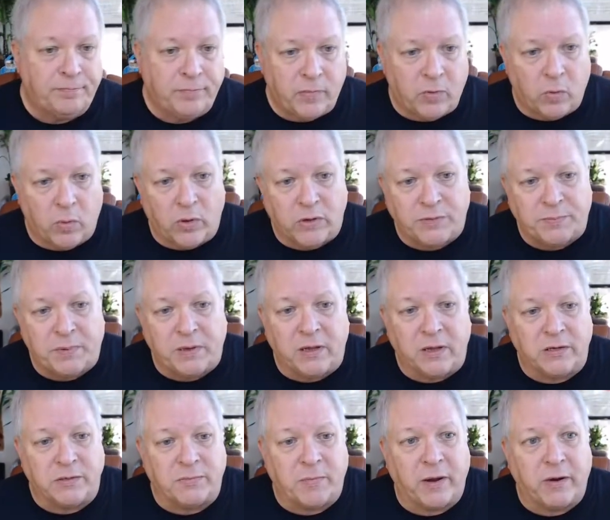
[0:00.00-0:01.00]
Well, it's
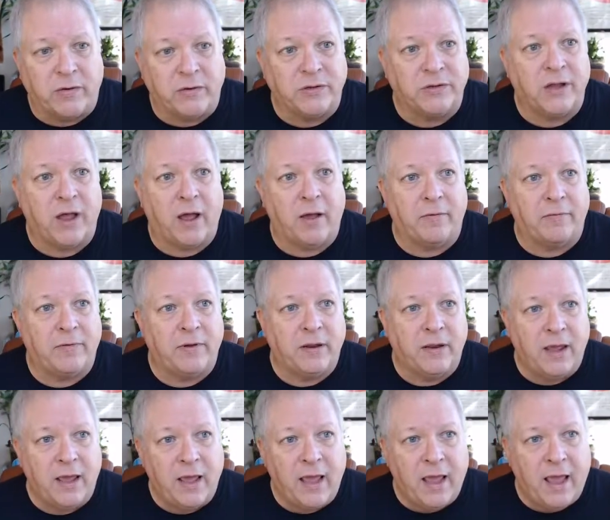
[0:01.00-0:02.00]
because Microsoft
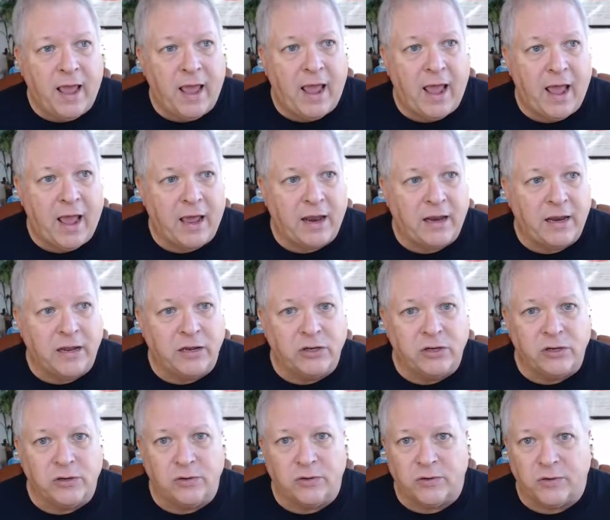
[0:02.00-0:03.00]
had
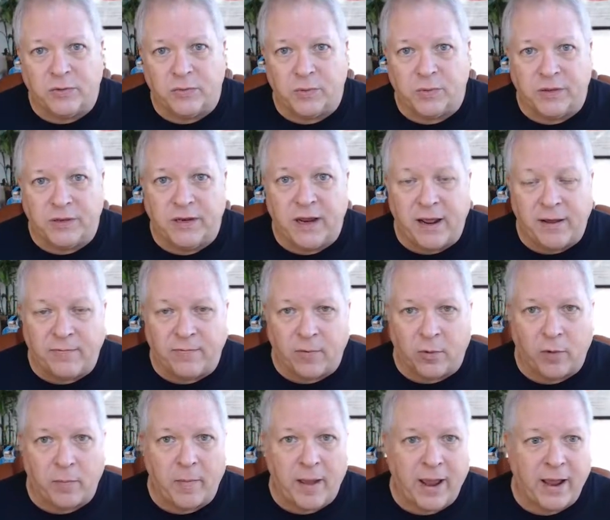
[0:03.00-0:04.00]
issues with date
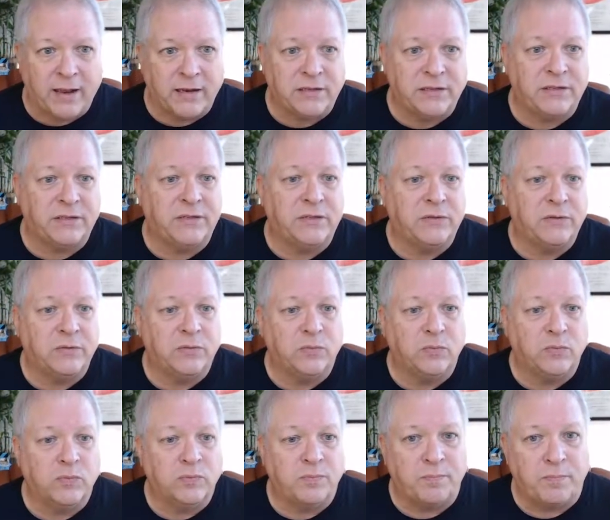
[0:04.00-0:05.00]
formats
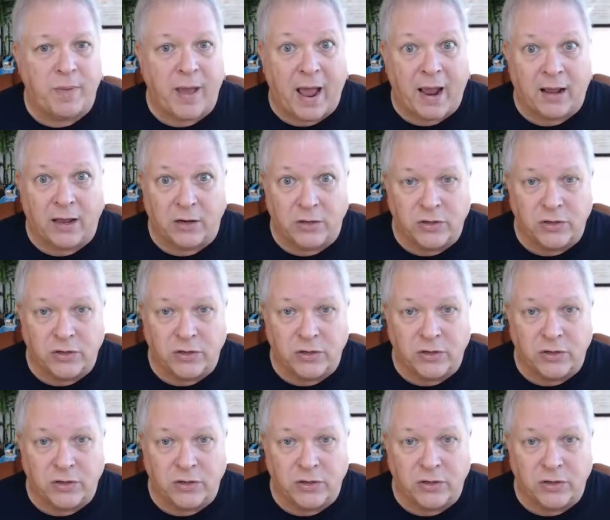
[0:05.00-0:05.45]
back in